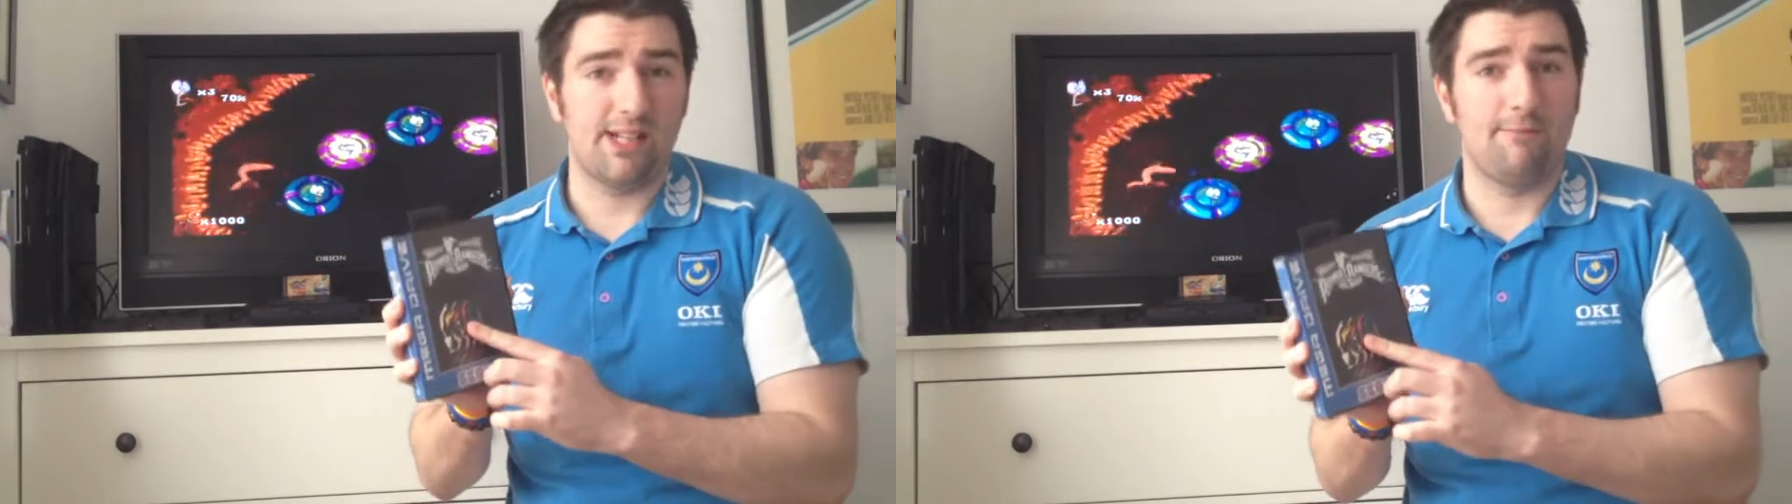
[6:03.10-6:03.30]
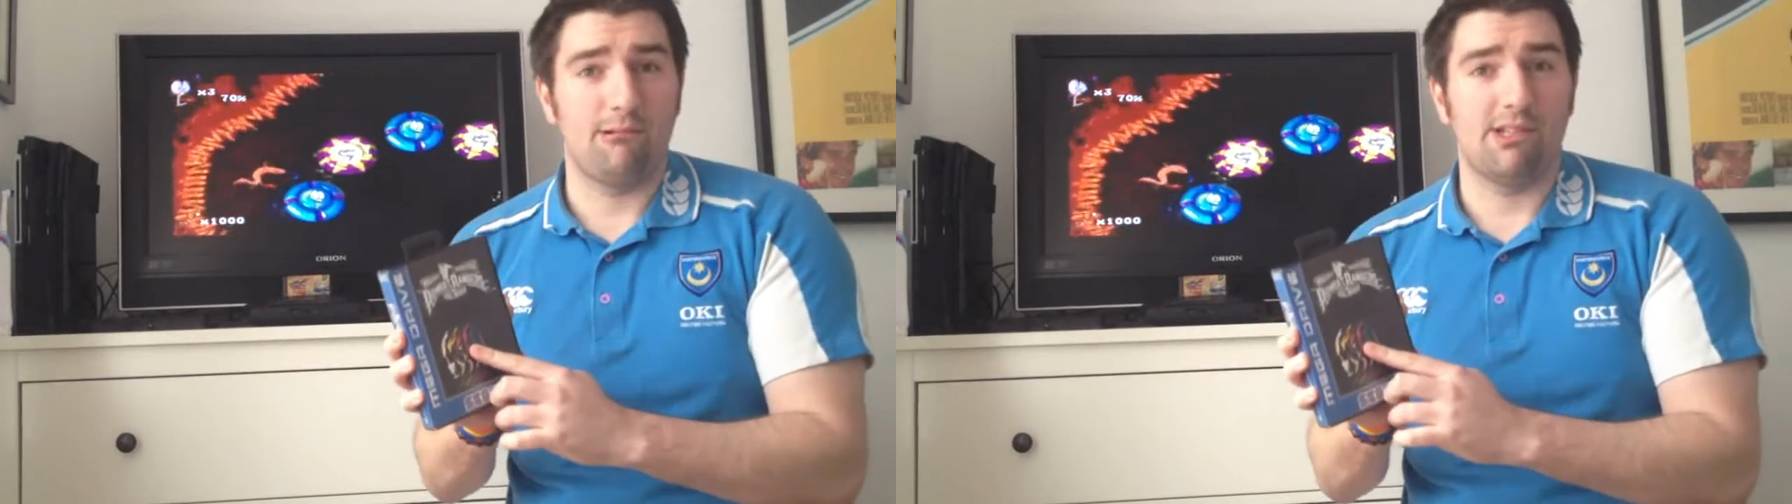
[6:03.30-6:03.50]
the
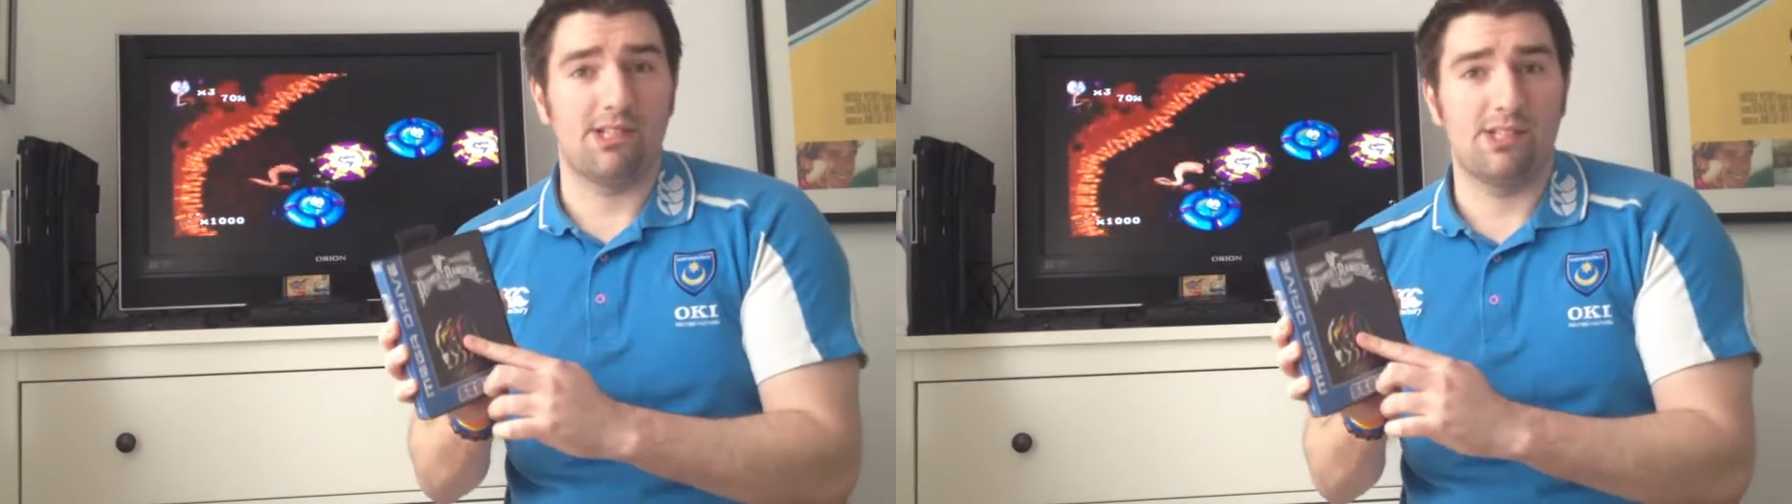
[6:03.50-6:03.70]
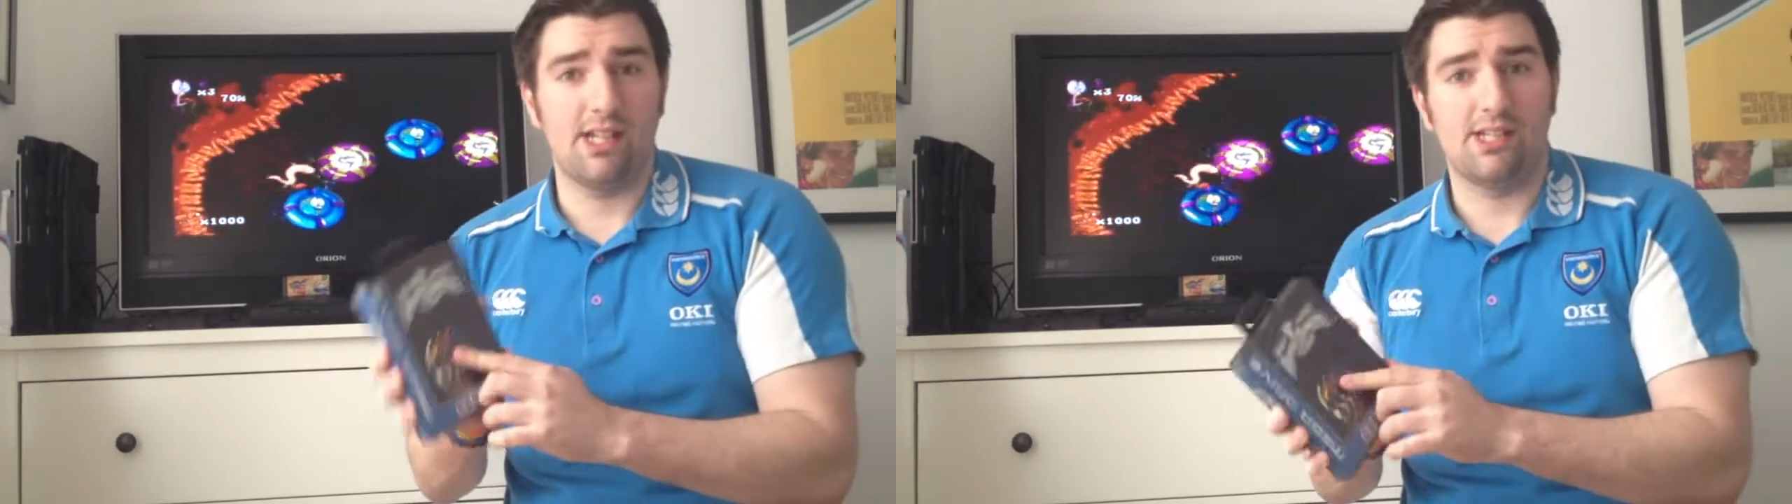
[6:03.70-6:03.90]
same
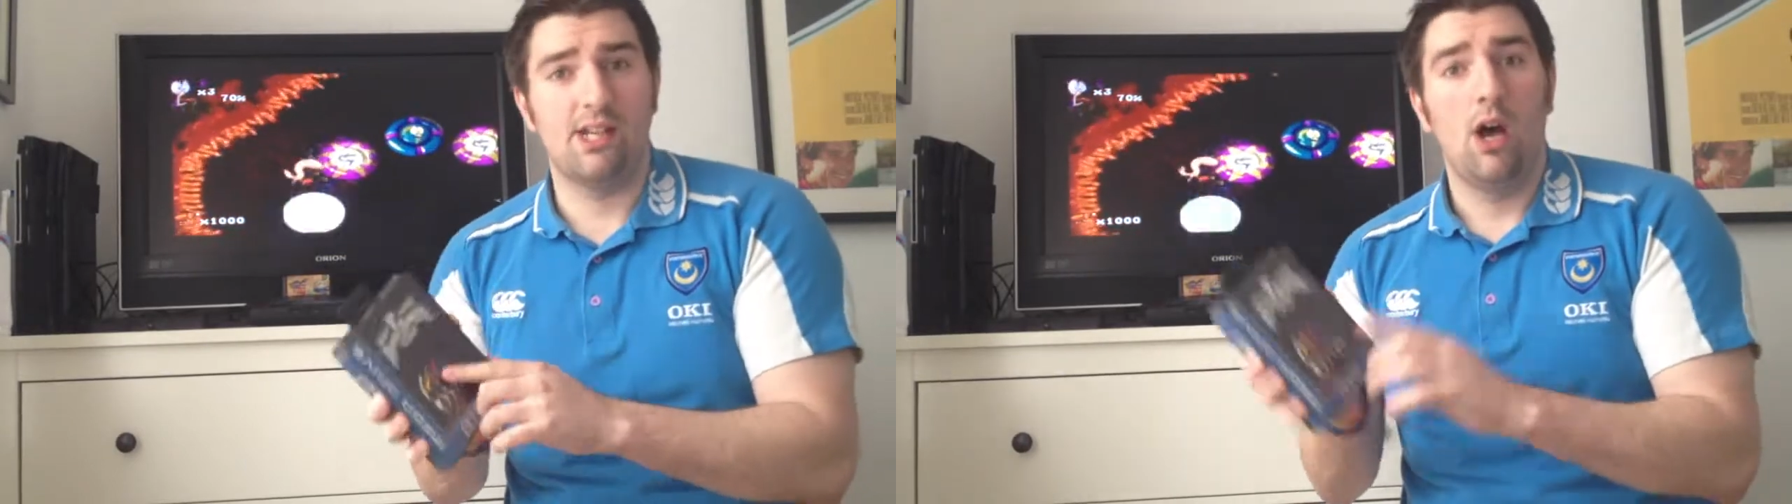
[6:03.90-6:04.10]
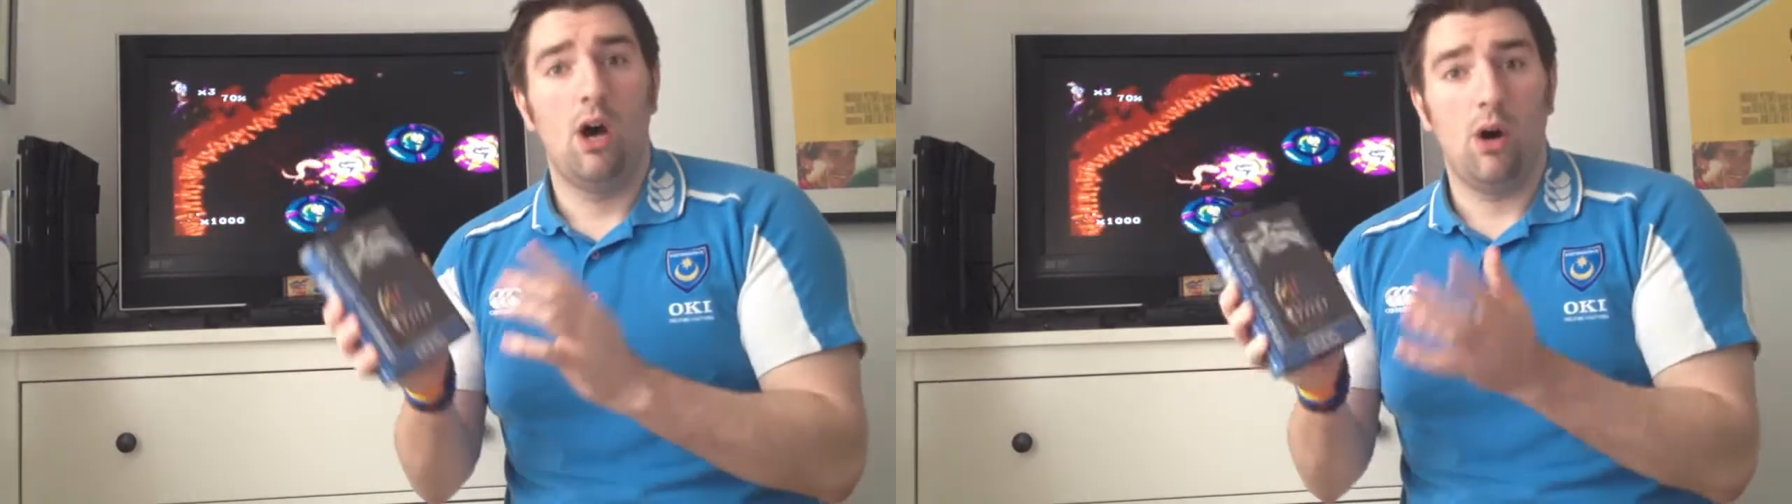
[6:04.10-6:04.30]
price as
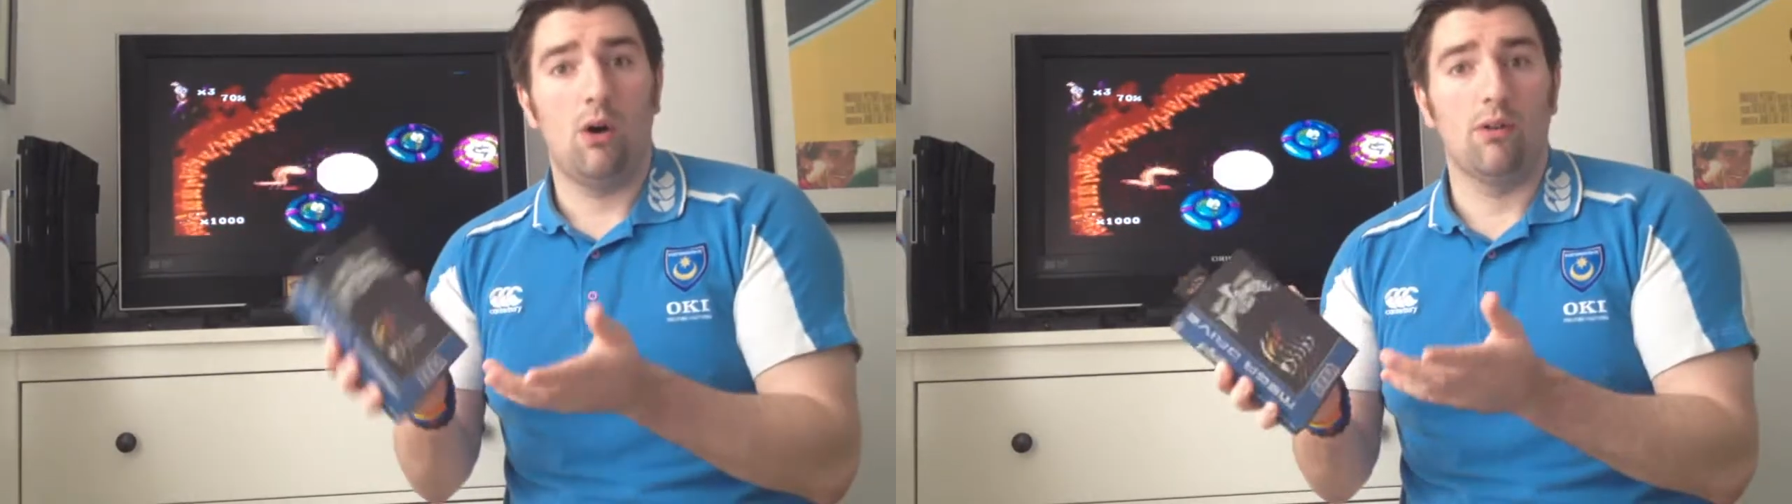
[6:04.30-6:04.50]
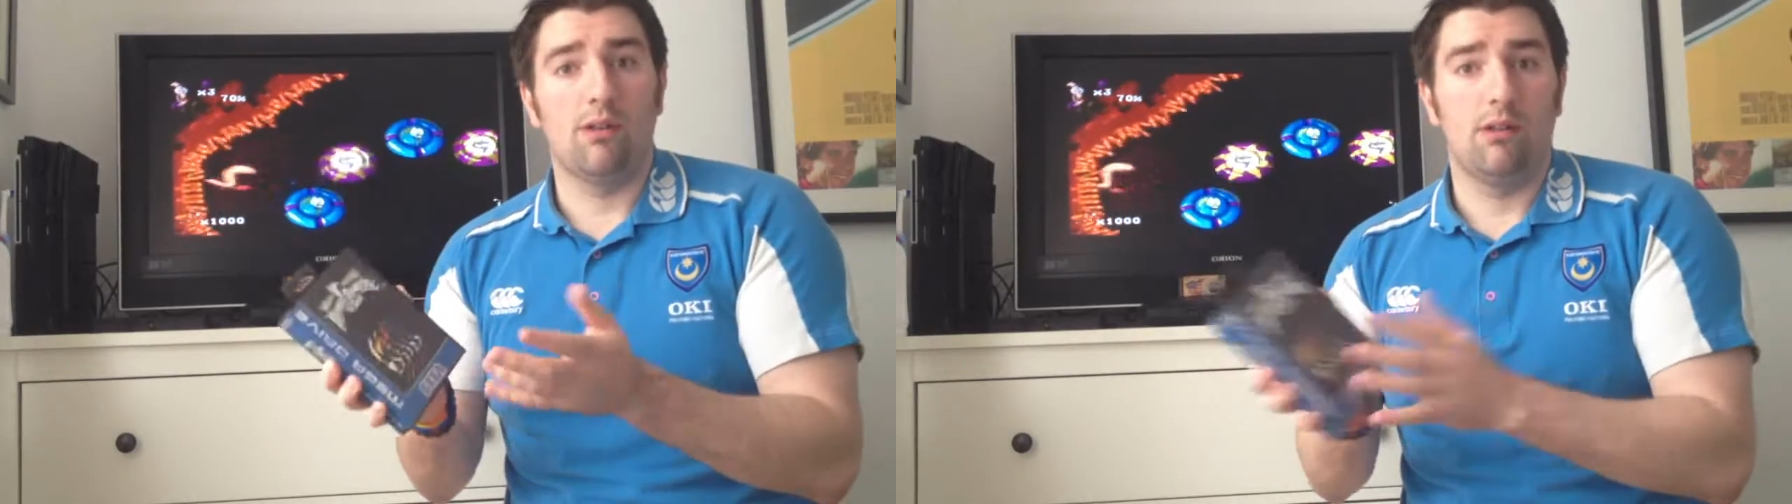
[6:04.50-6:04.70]
this
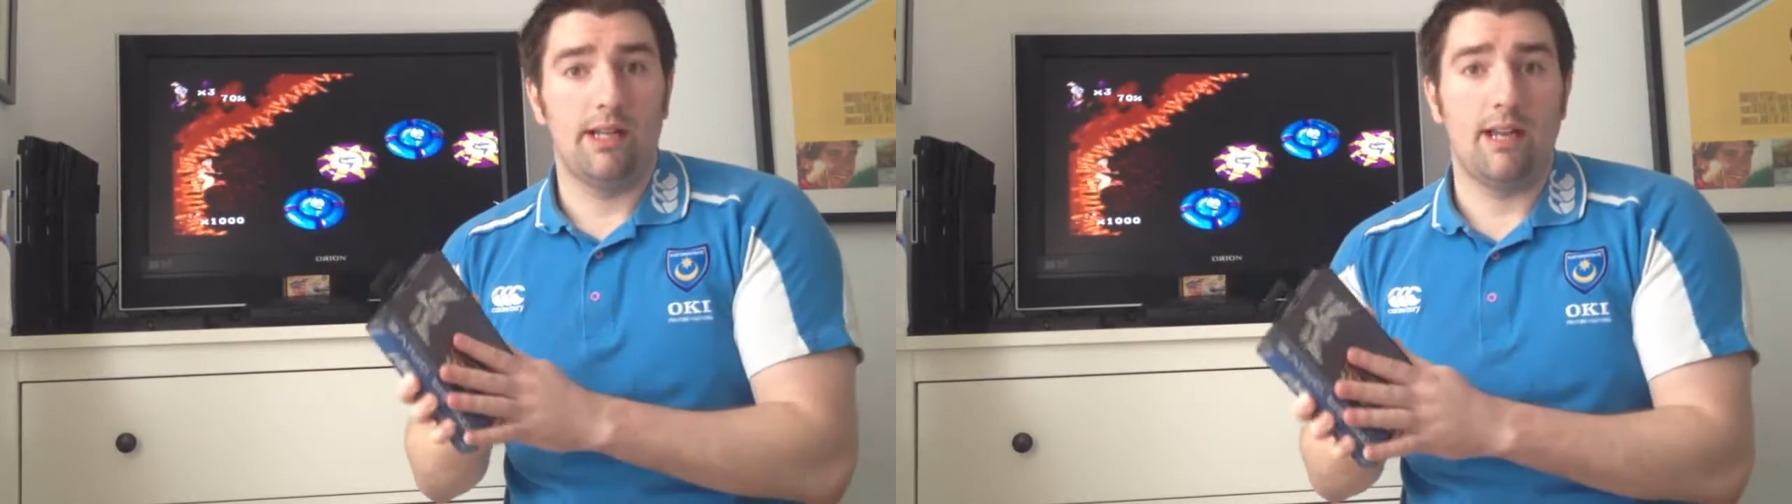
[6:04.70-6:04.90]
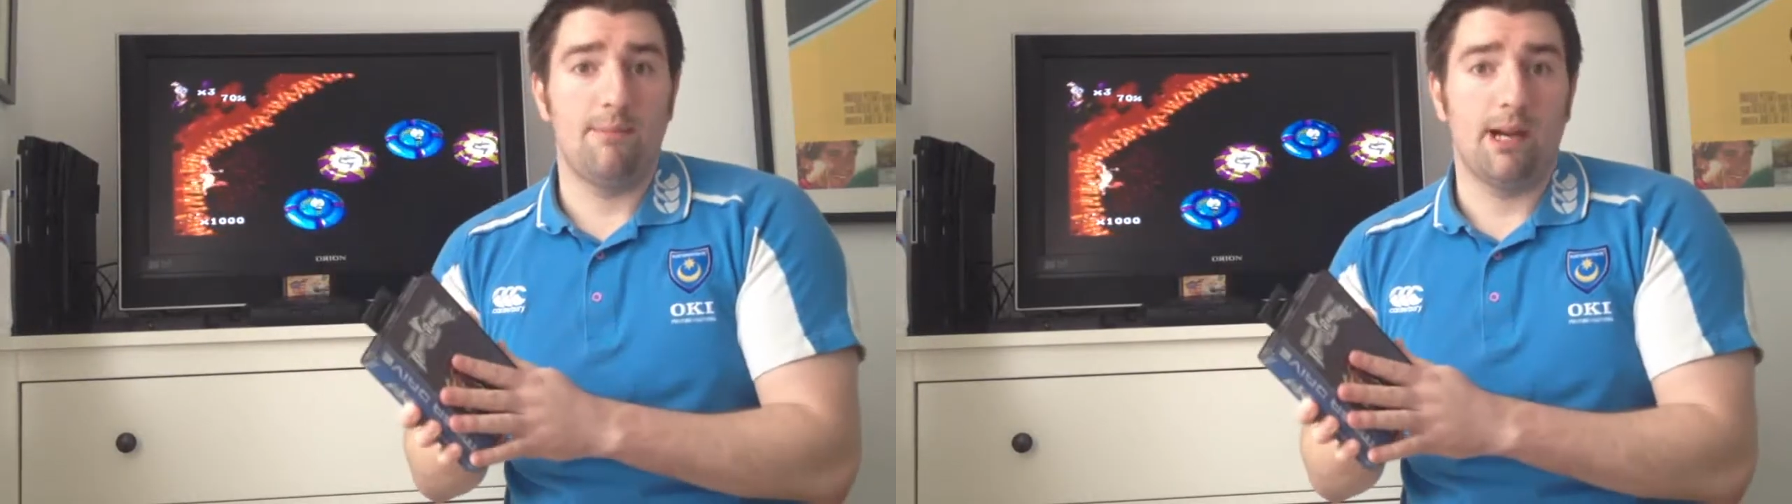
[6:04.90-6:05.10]
on
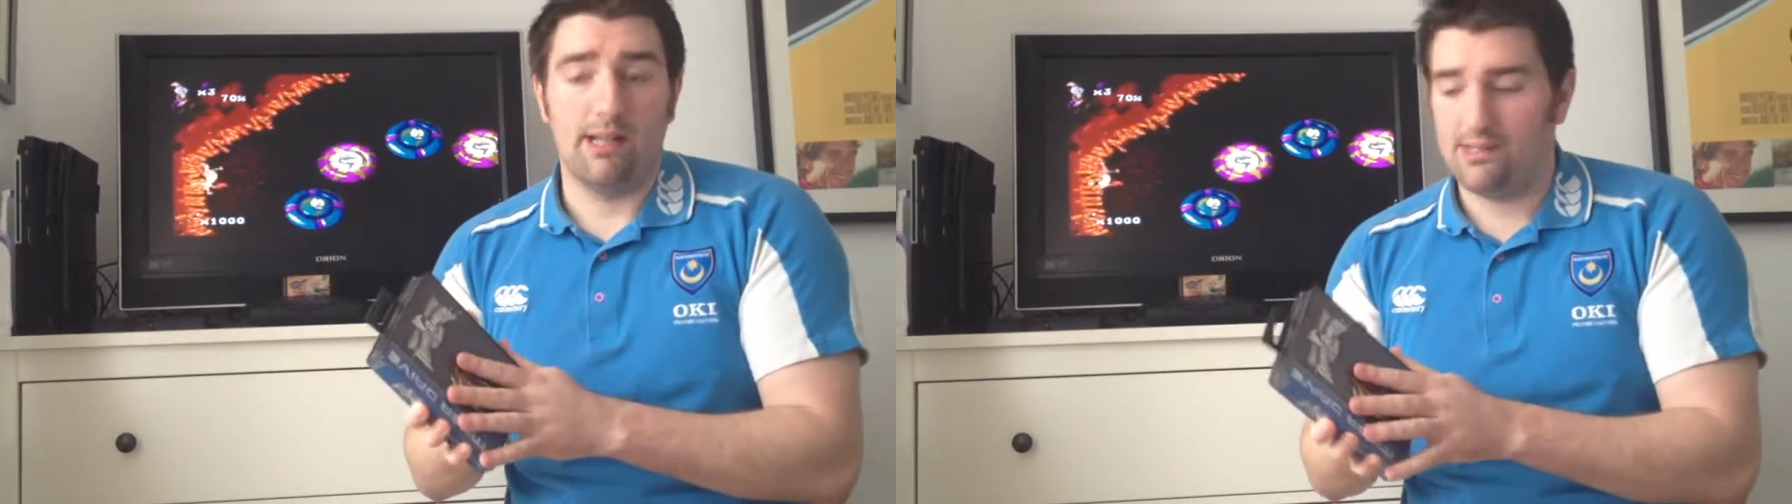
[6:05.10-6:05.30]
eBay,